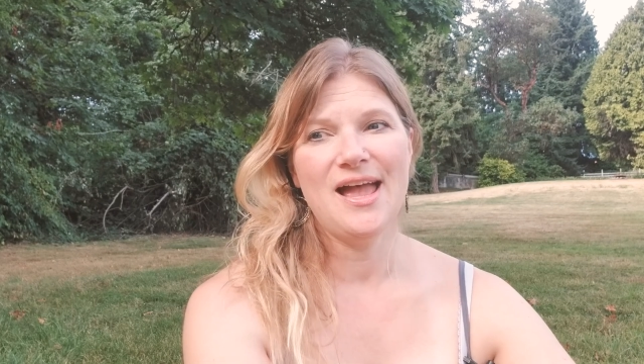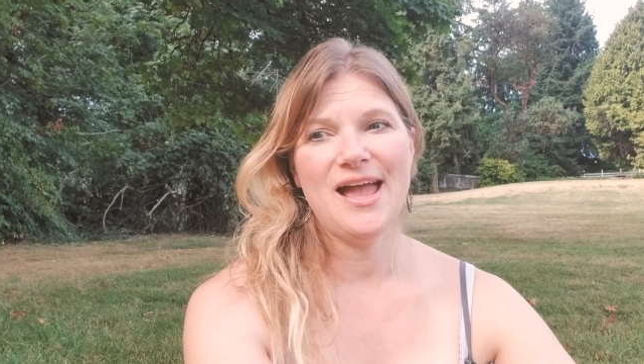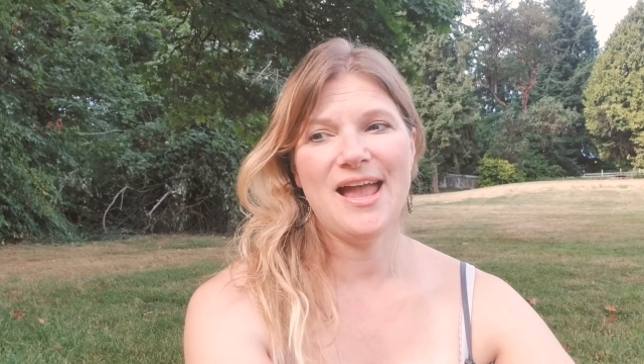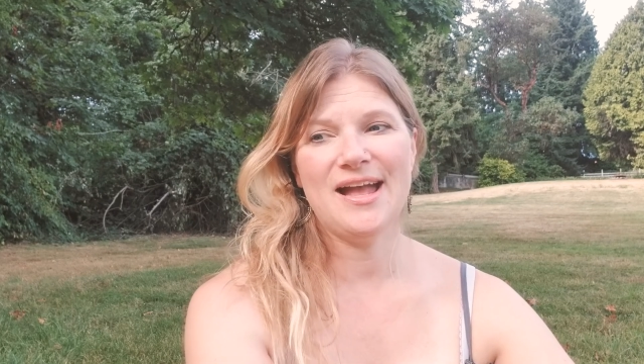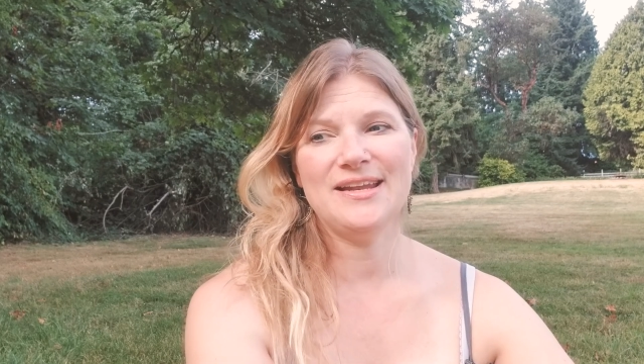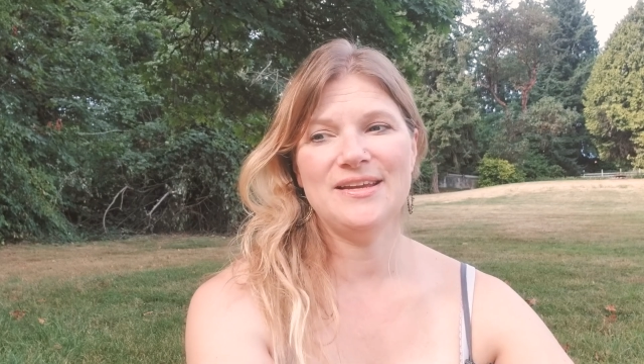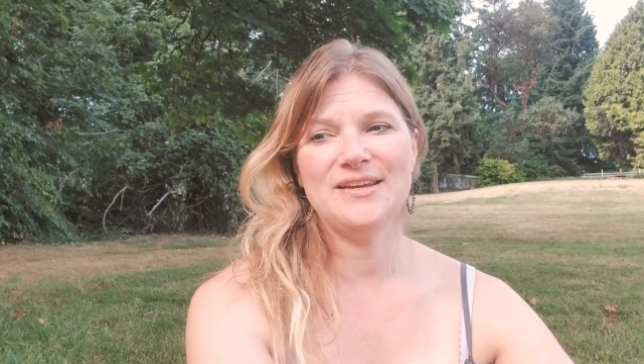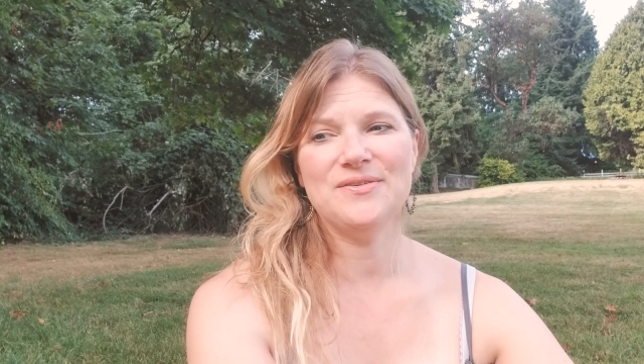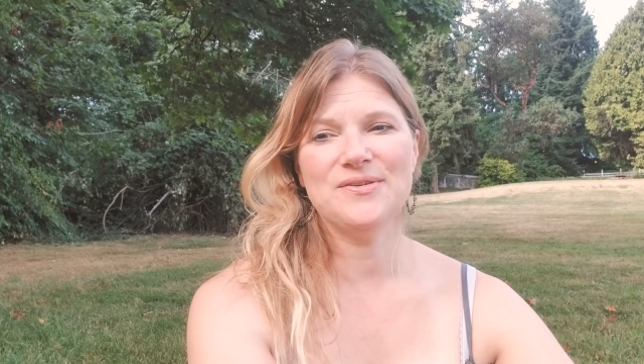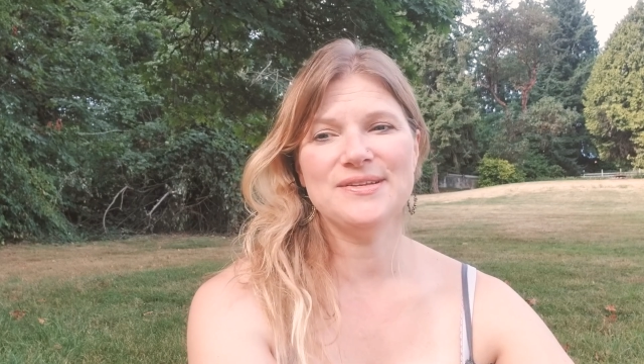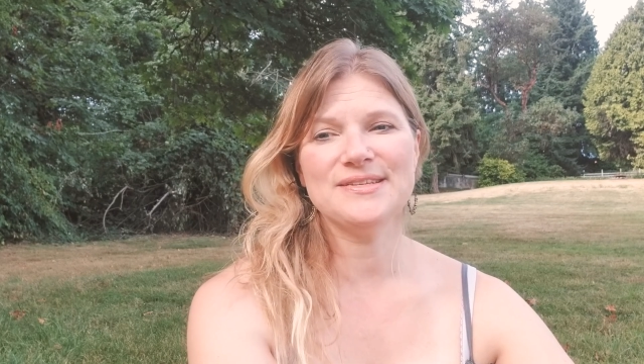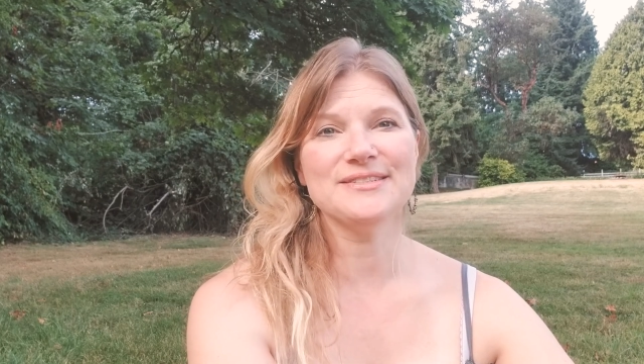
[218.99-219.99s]
and it
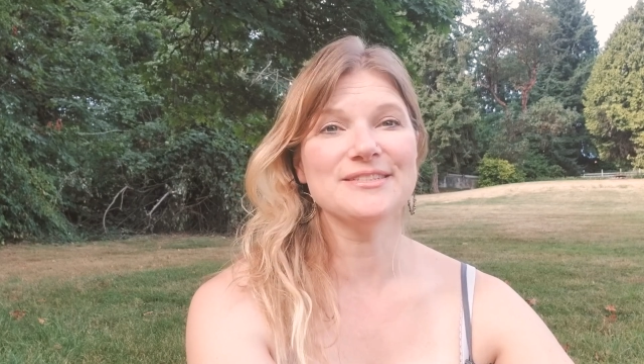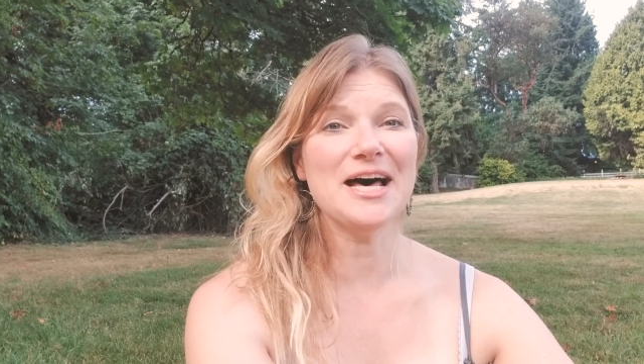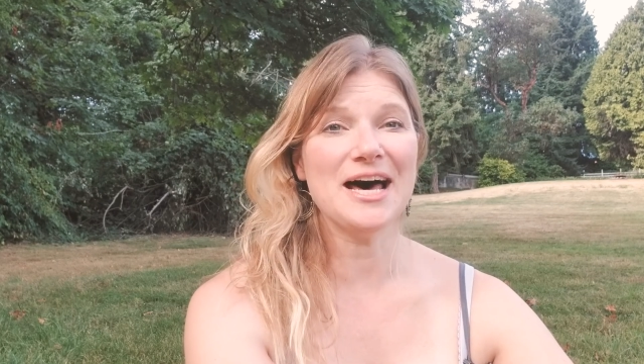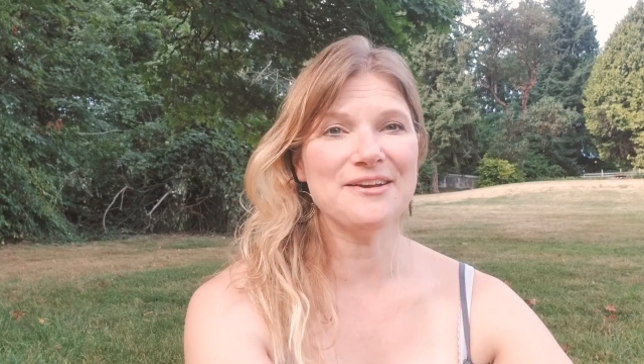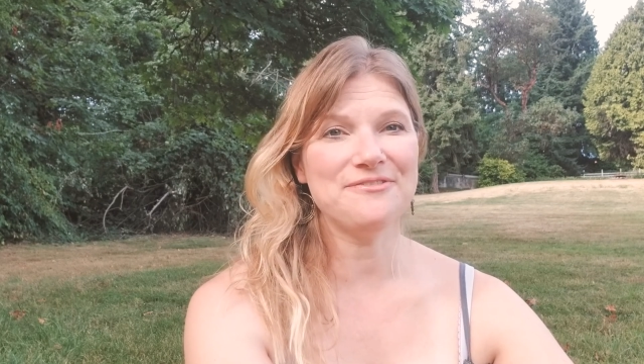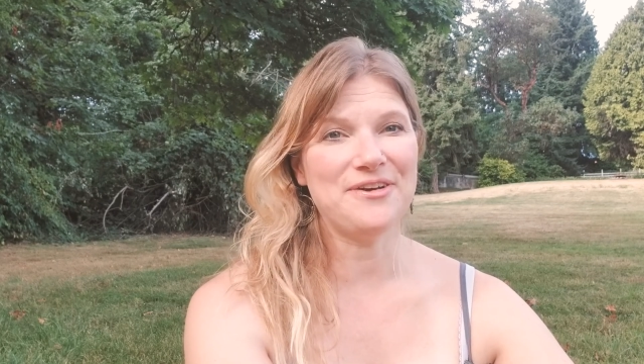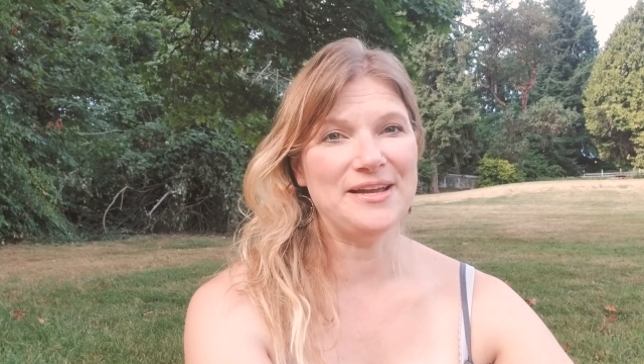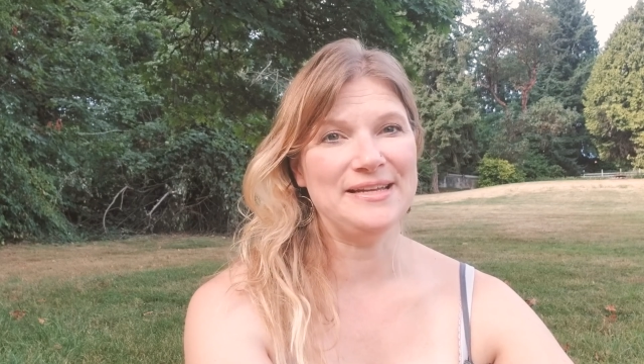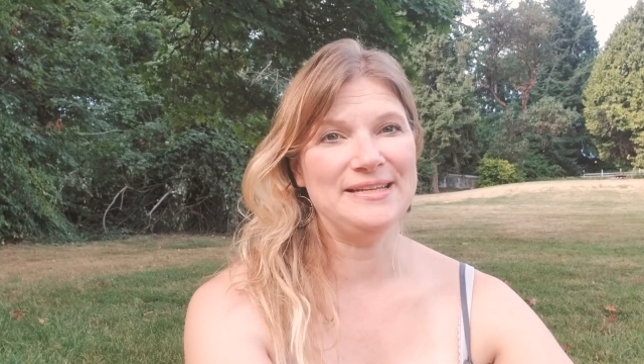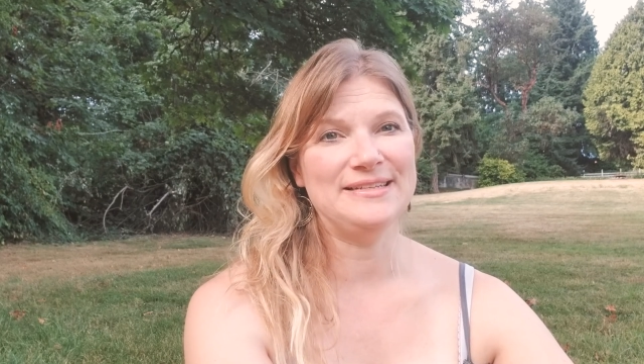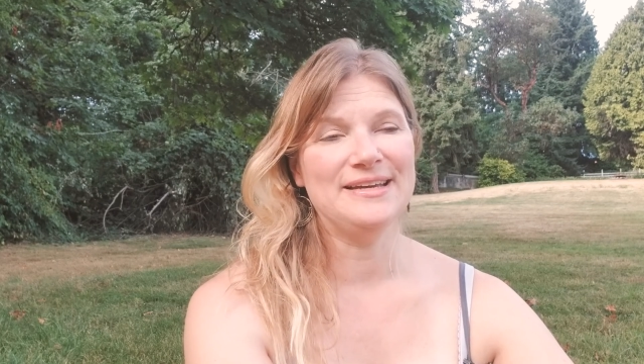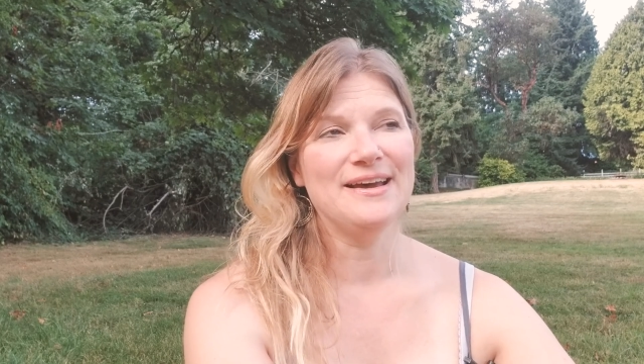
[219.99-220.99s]
was a lot of
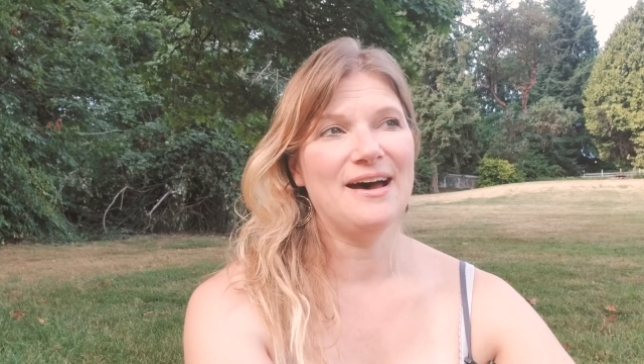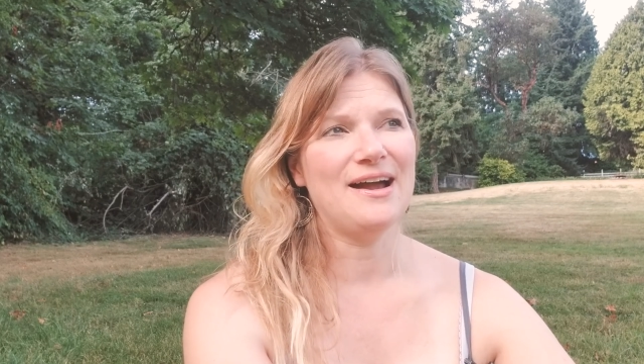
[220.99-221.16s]
fun.